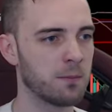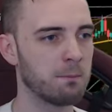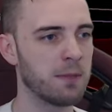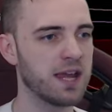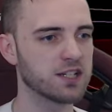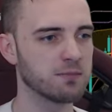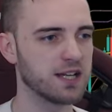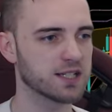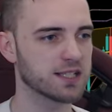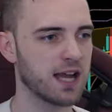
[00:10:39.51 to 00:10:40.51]
Major
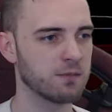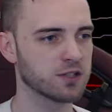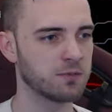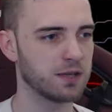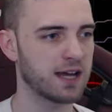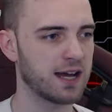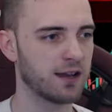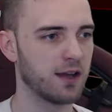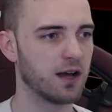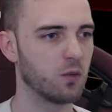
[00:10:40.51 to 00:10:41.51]
major scalps could be
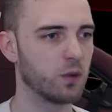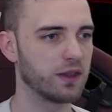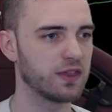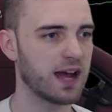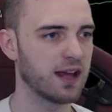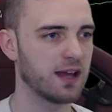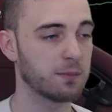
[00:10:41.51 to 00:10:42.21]
had with that,